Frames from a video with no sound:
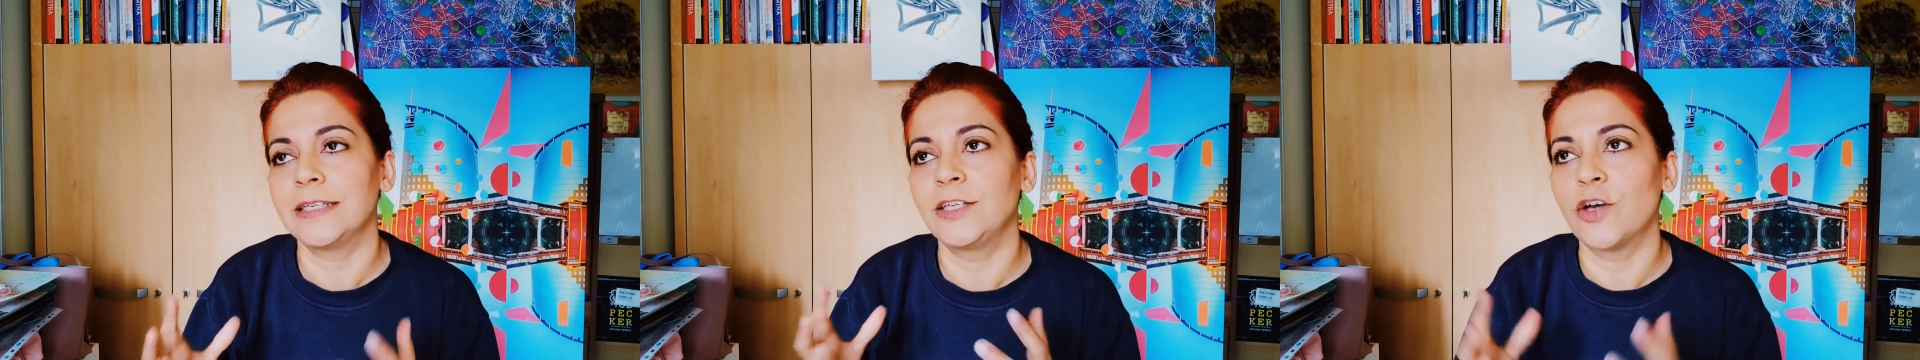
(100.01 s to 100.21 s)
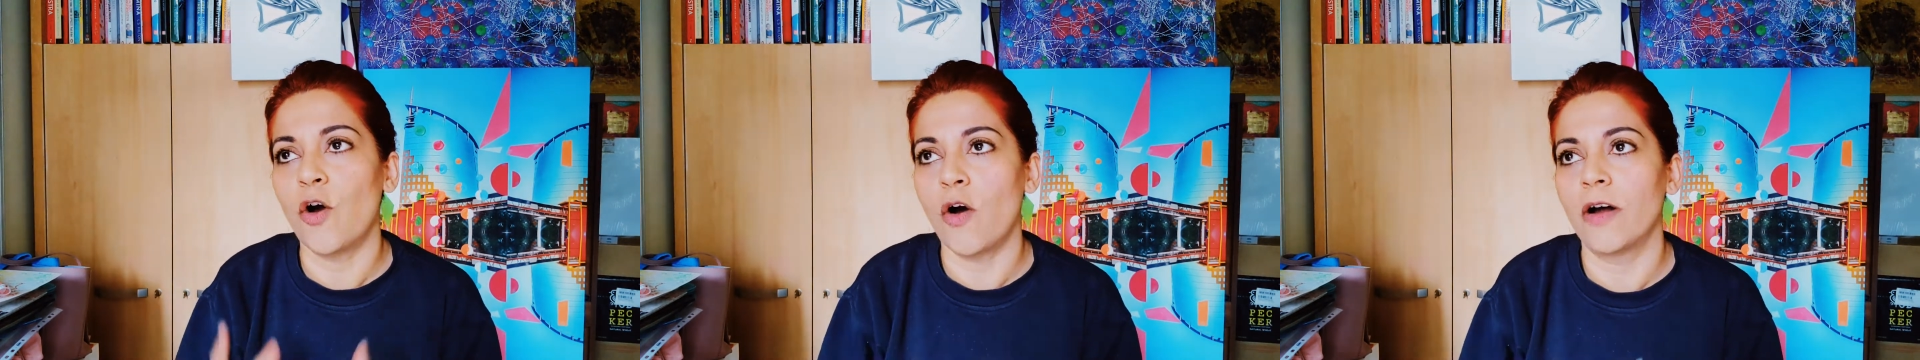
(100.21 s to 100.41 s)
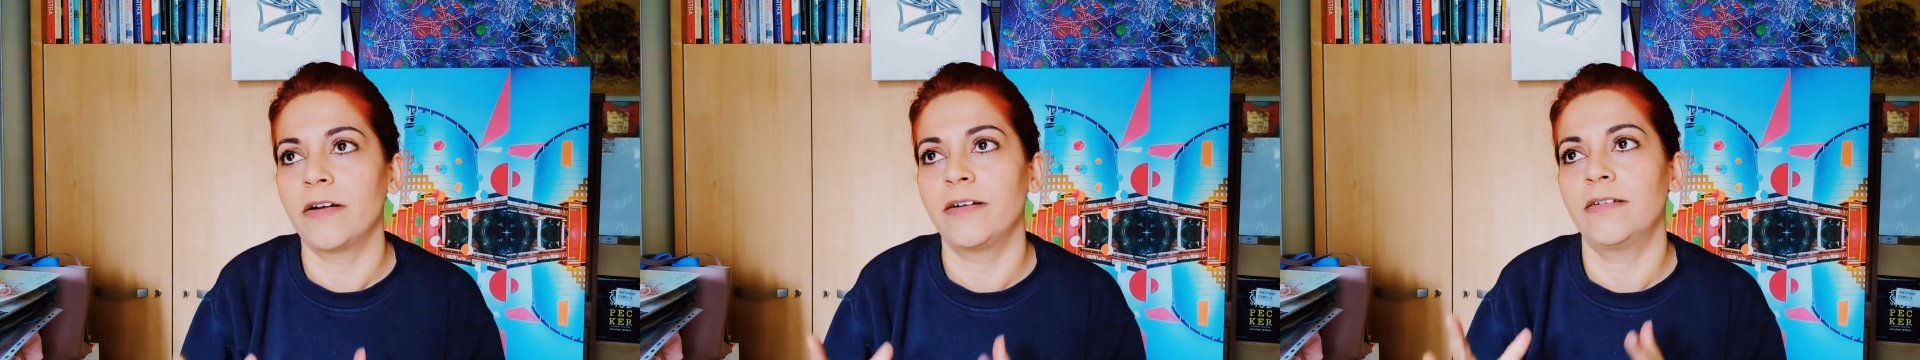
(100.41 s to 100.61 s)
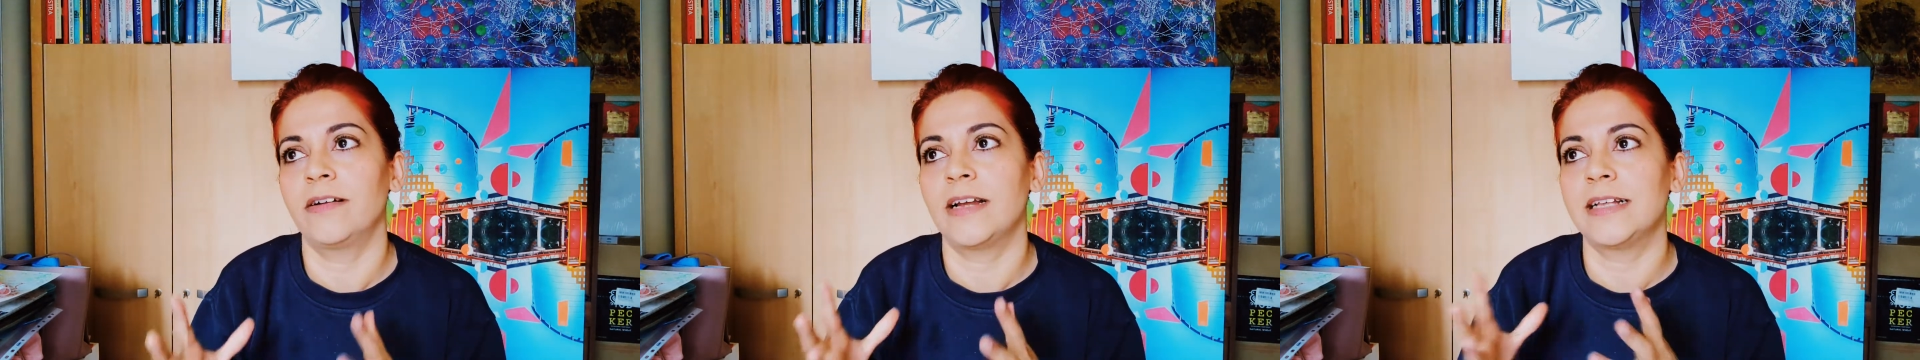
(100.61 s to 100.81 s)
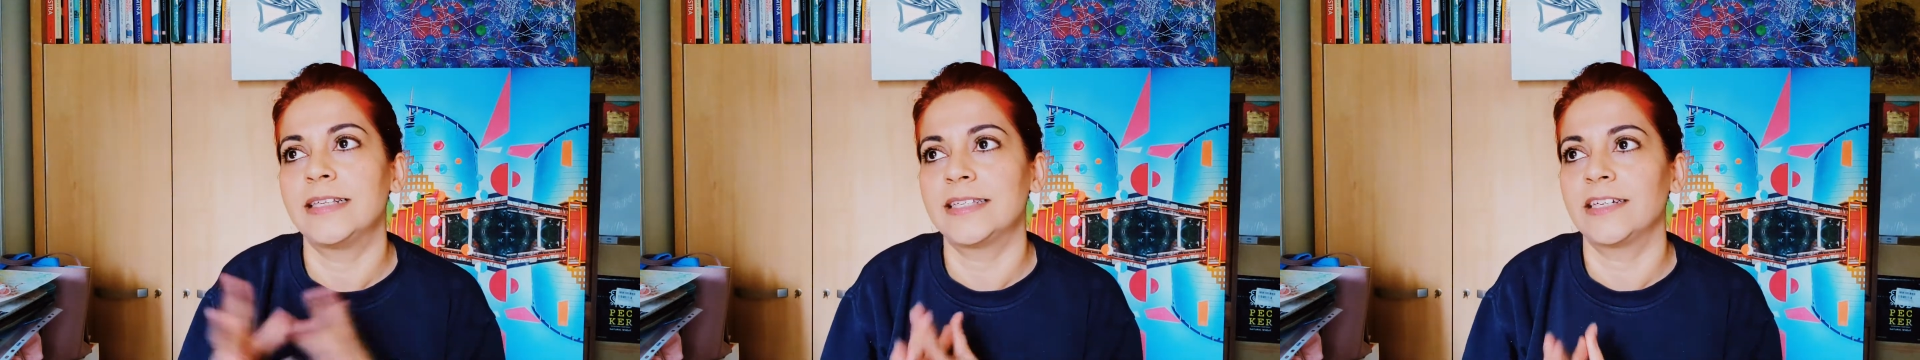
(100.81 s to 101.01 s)
your
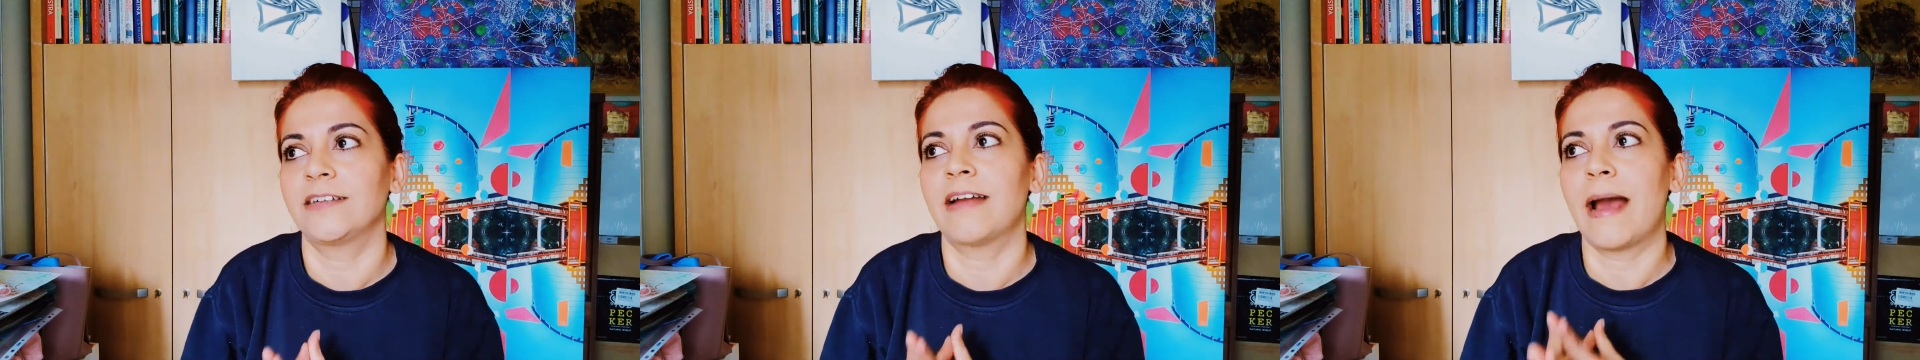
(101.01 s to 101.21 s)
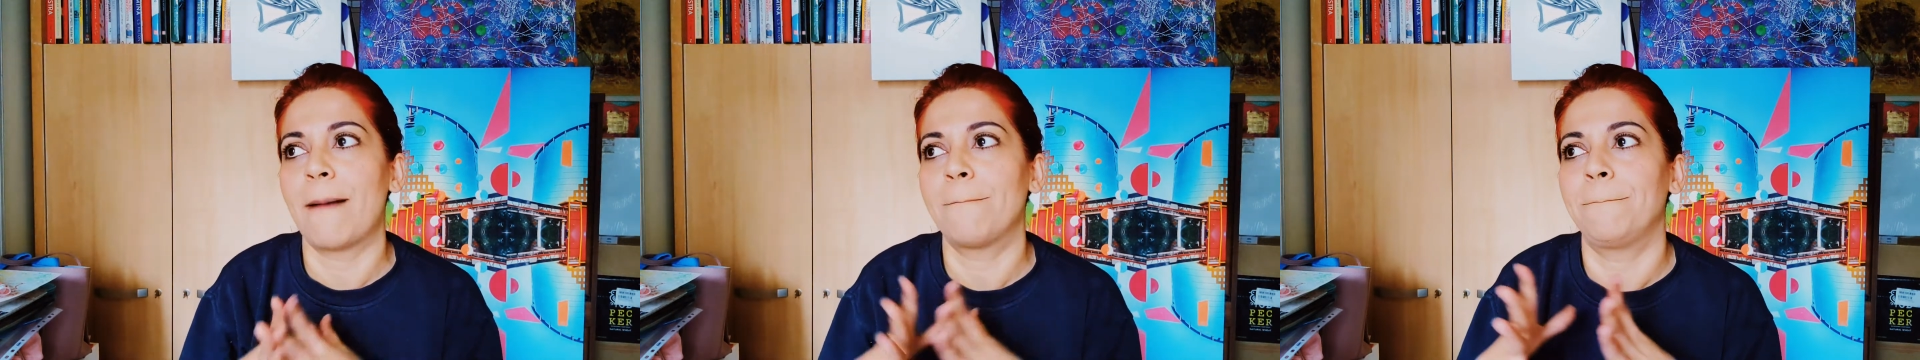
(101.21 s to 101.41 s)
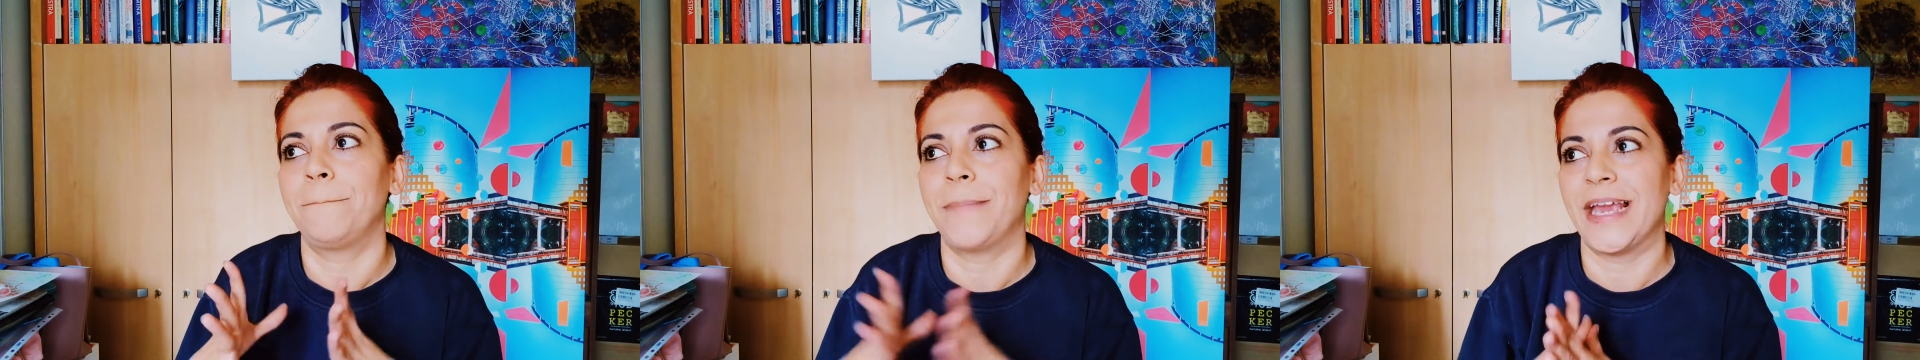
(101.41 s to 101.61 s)
Instagram